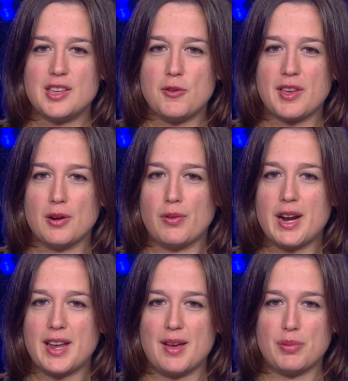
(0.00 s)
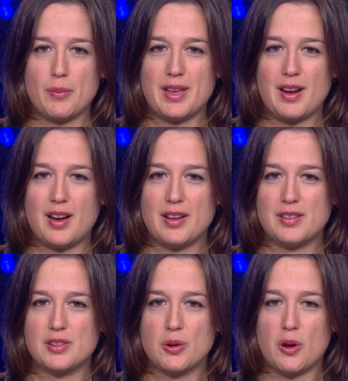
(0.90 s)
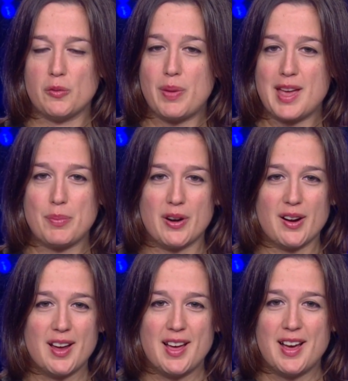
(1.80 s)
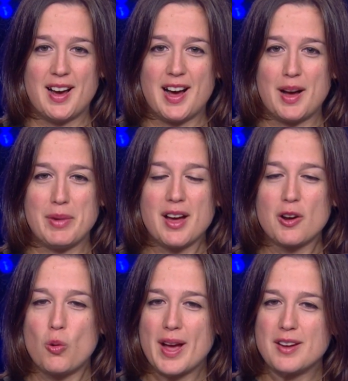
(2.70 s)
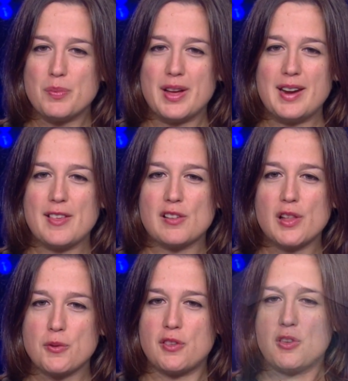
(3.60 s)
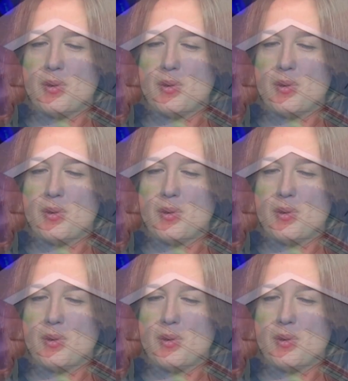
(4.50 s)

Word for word: using a writing implement on good old paper. Not quite, but as close as